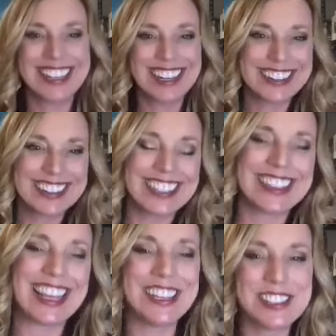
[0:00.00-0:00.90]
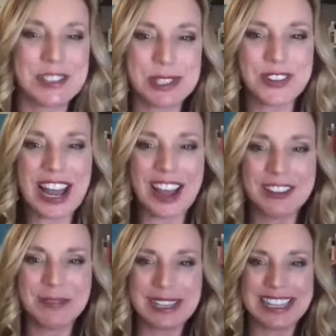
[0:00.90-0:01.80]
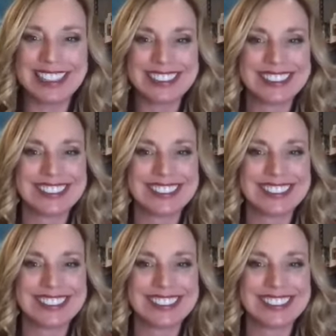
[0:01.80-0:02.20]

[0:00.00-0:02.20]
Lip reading: Carrie. Thank you so much for having me.